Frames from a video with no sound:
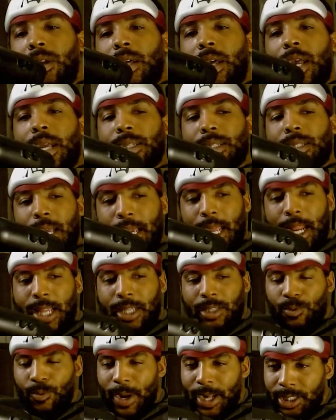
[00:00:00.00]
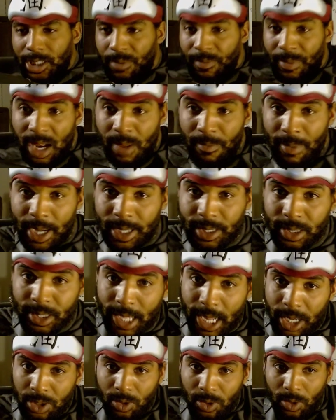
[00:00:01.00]
is like it has regimented my
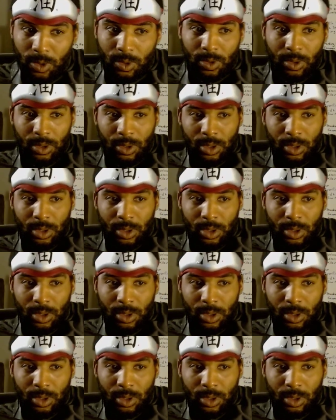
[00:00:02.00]
schedule.